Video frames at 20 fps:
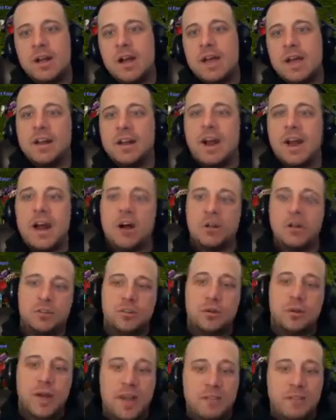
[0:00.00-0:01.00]
And then I
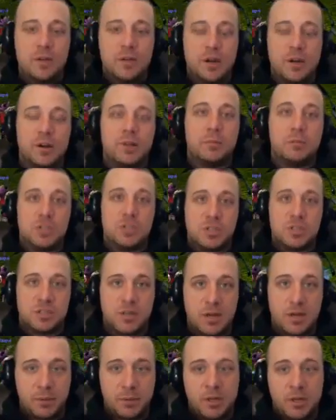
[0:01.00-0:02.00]
also have Mirror Images
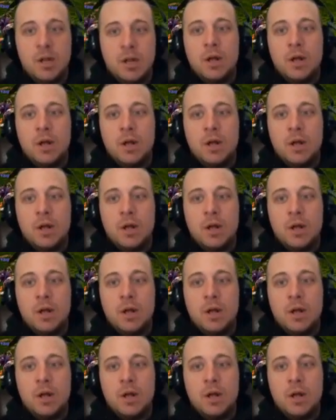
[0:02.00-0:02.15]
up.